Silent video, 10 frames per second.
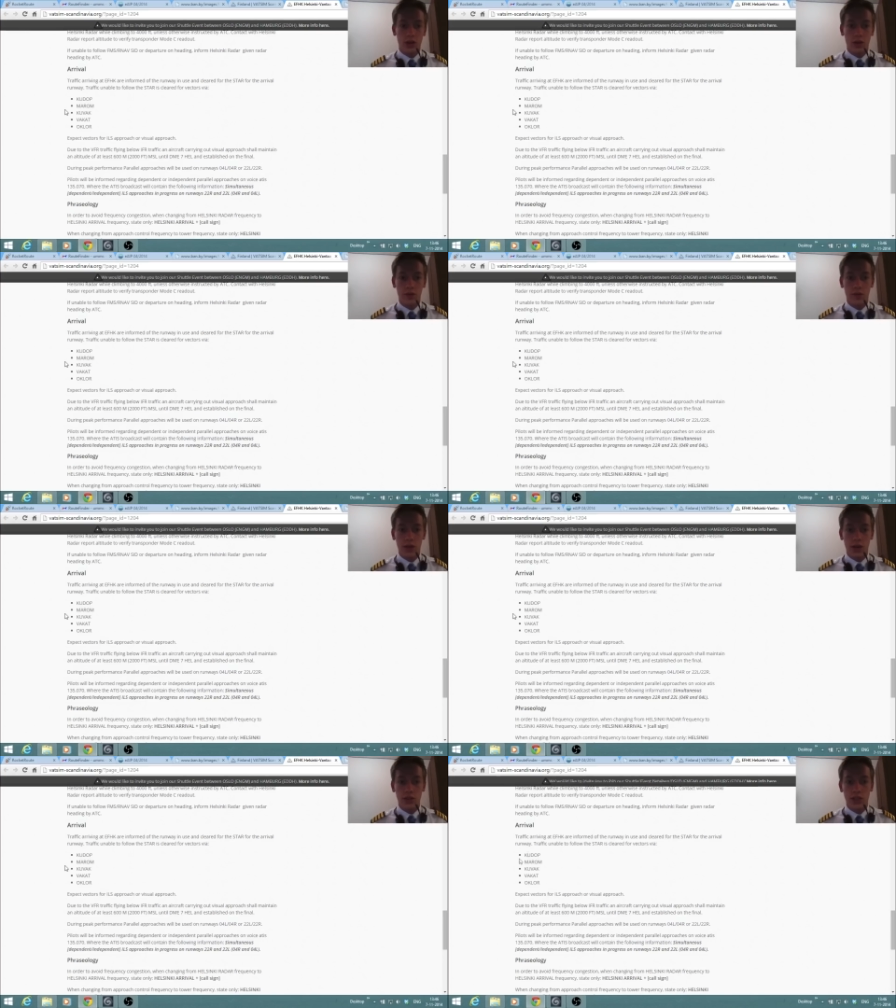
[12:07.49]
of
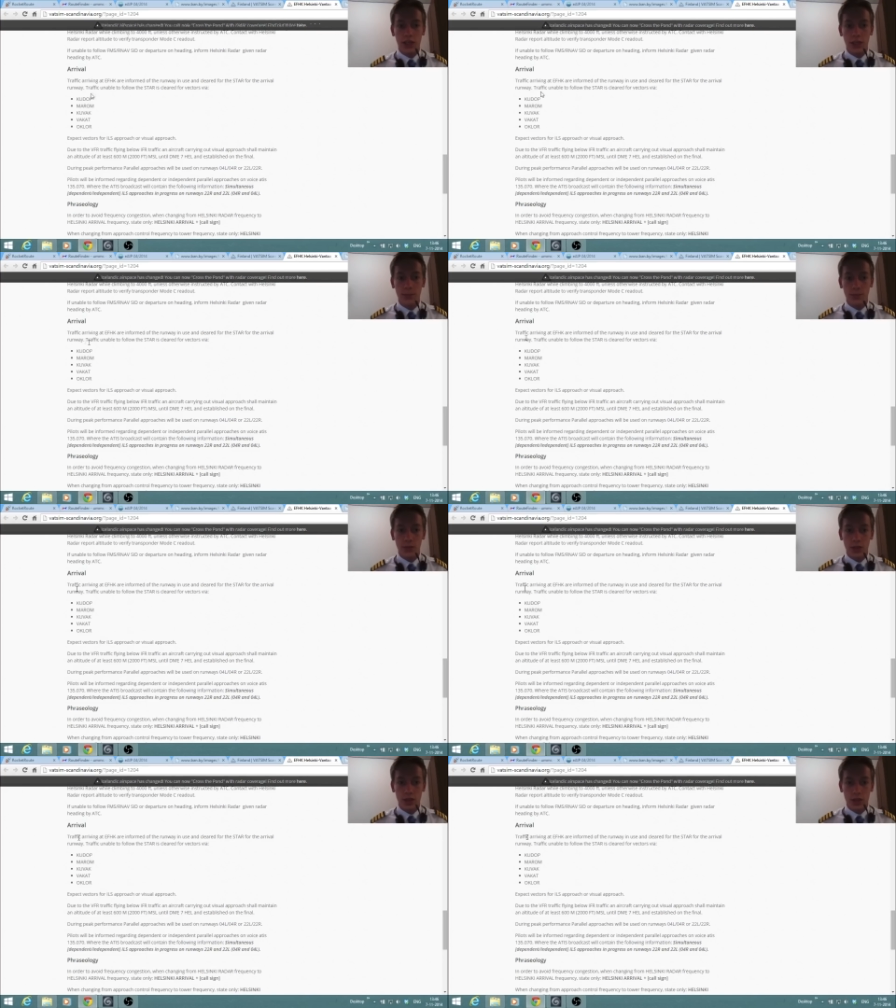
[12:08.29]
Helsinki.
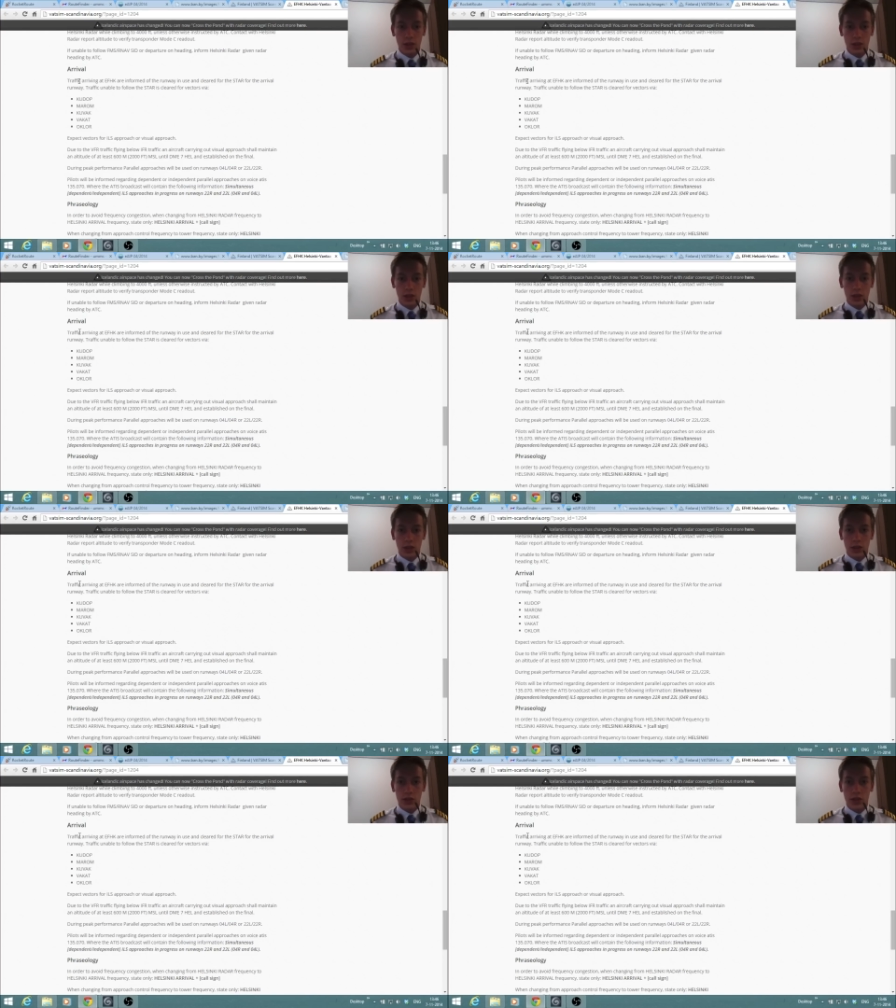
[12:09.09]

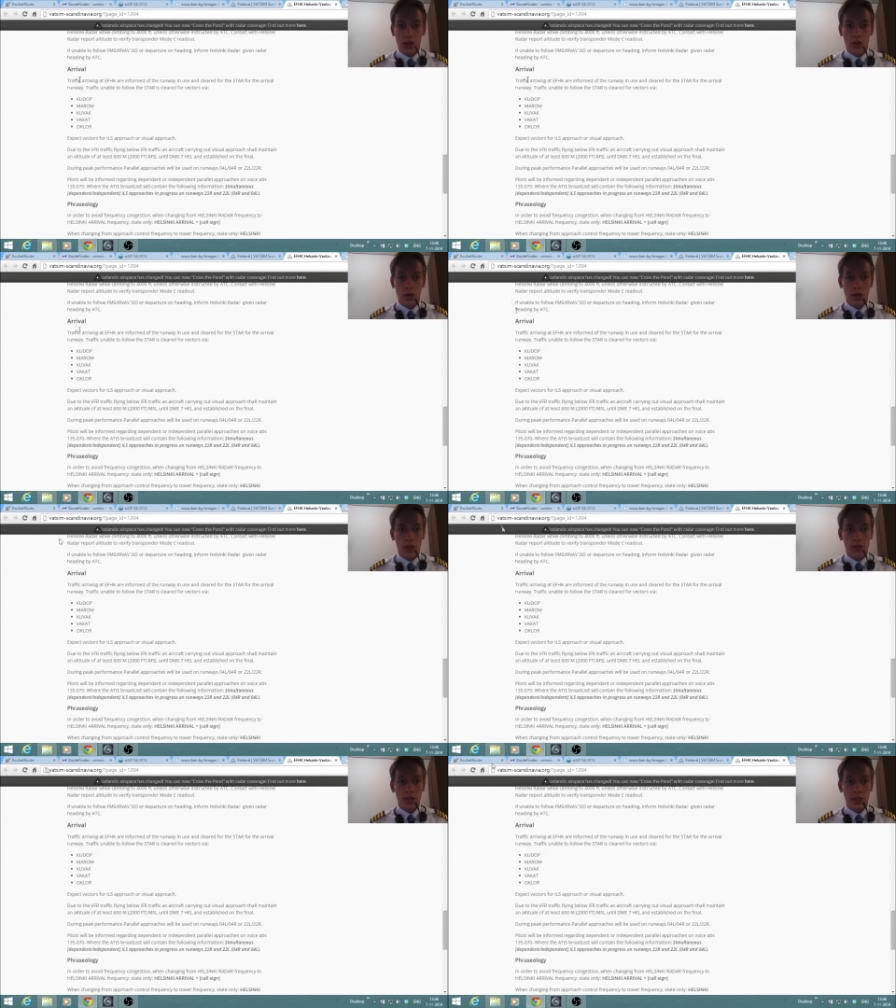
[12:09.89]
So uh,
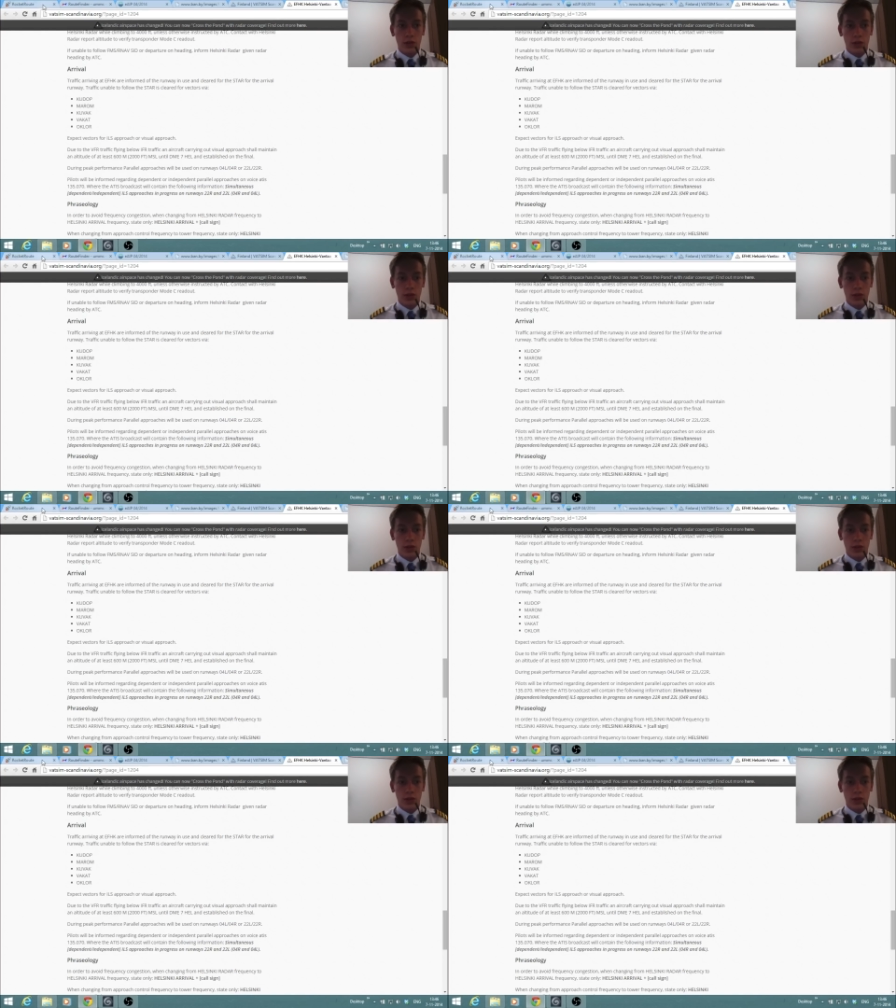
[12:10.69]
let's take a look.